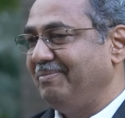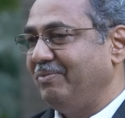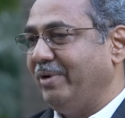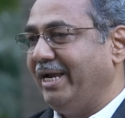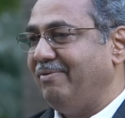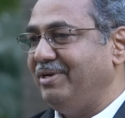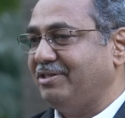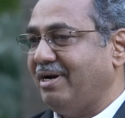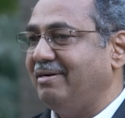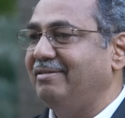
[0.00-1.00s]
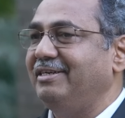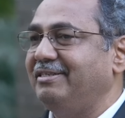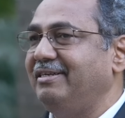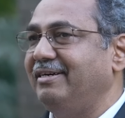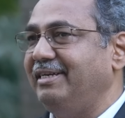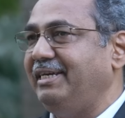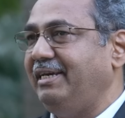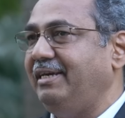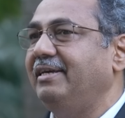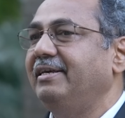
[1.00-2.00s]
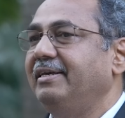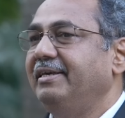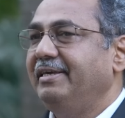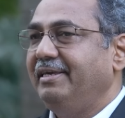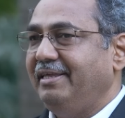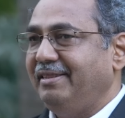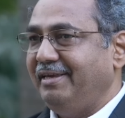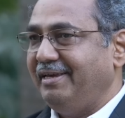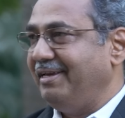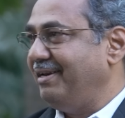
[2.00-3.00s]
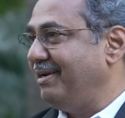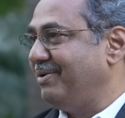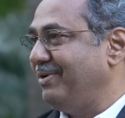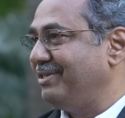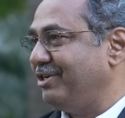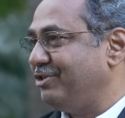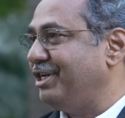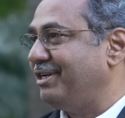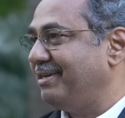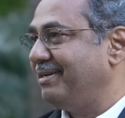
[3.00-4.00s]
while we started this journey in the year 2016,